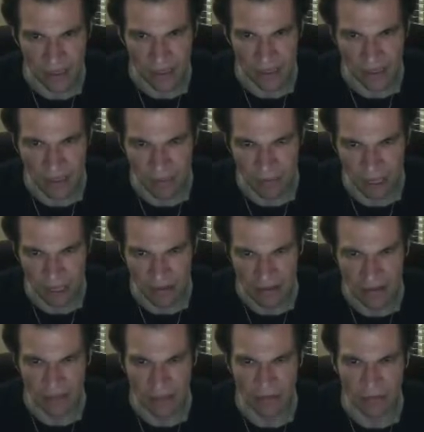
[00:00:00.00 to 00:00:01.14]
the
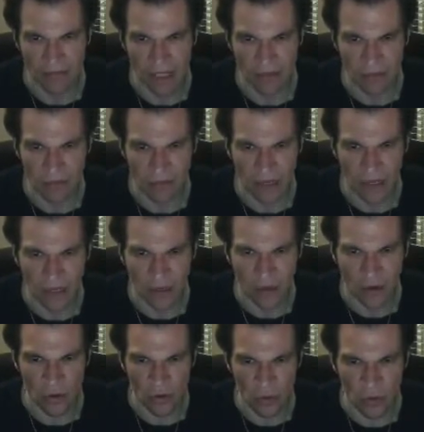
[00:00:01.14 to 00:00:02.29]
maximum that we
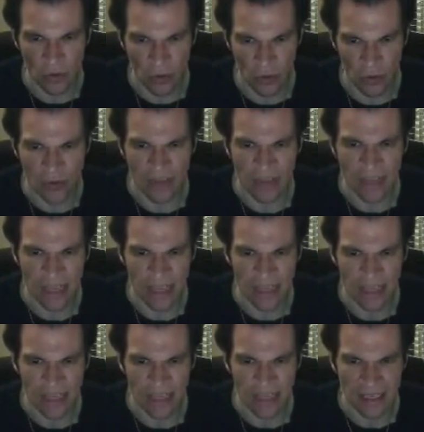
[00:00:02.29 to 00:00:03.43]
would
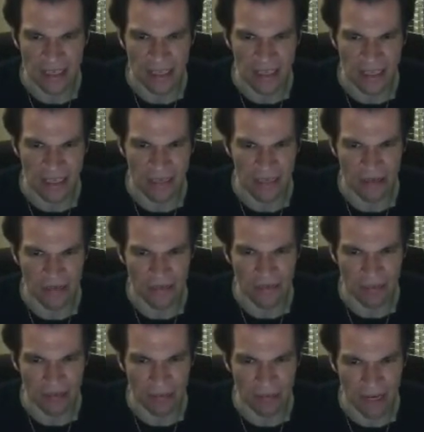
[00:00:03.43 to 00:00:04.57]
get from